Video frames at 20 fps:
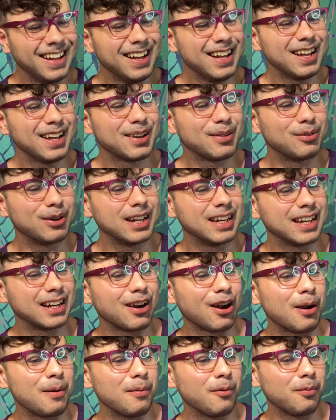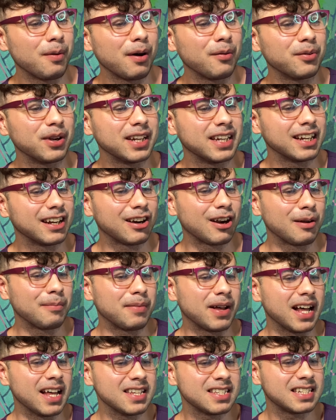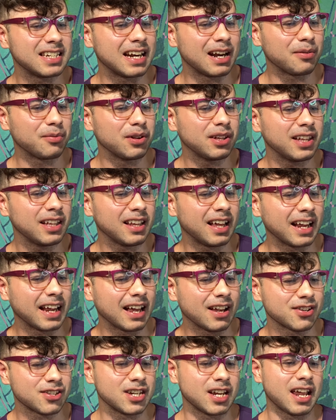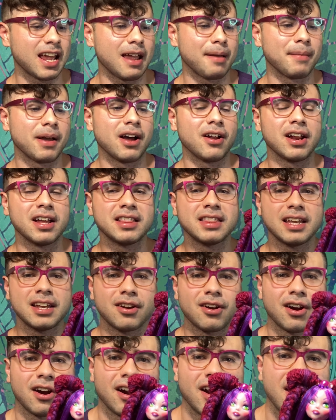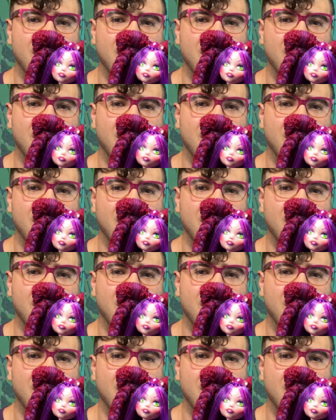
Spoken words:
we did our best, and I really like how she came out. I think her